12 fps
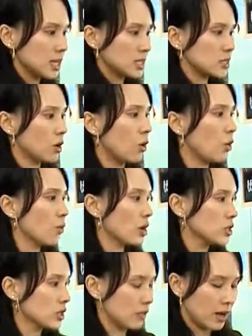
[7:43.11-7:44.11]
there's a whole
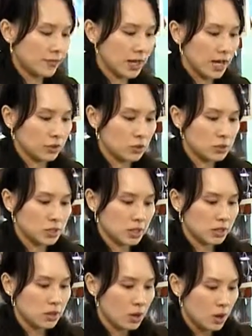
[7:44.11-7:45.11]
range of avocados here.